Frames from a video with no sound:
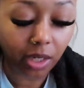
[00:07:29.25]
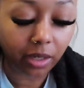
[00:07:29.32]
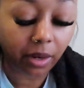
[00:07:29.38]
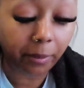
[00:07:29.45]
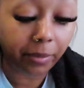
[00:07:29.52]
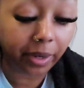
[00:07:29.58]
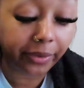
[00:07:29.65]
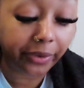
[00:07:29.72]

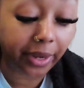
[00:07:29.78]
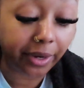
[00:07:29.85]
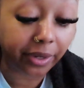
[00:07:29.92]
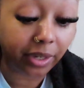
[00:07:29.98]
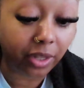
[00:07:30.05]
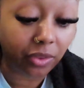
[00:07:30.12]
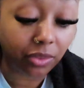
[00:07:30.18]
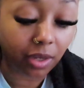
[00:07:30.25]
I'm probably not
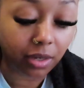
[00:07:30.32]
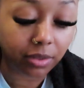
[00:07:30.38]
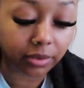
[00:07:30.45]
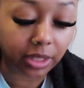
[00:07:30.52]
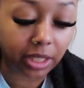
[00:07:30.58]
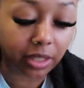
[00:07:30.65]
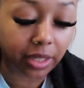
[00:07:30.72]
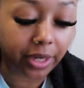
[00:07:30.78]
gonna eat the whole
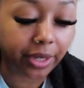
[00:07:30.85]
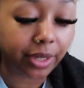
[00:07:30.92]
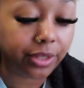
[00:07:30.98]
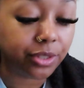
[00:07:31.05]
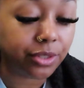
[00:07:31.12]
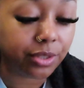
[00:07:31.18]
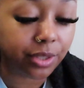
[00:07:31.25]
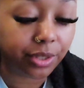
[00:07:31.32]
thing like I
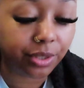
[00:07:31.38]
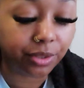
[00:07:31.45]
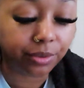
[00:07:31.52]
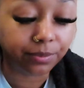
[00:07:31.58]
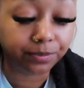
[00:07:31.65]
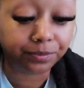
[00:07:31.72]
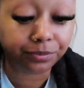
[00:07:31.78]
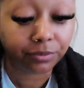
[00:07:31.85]
usually
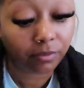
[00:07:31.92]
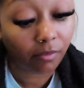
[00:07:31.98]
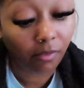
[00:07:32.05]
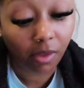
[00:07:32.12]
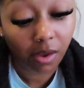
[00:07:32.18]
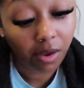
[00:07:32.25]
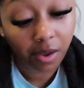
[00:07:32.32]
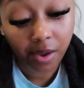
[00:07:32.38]
do,
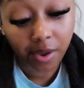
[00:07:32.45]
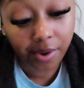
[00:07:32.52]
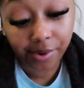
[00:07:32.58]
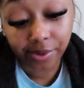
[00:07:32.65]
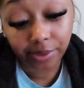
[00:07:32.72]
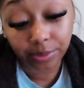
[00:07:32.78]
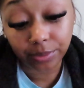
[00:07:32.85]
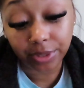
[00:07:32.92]

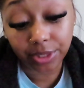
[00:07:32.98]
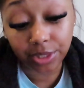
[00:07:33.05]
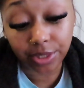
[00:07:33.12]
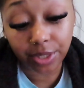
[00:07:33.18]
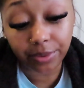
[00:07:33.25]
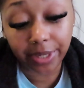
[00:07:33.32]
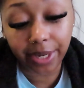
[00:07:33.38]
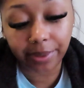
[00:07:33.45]
which is
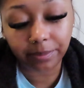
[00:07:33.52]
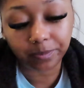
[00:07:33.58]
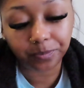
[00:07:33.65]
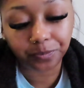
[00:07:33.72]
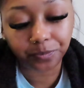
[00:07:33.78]
okay.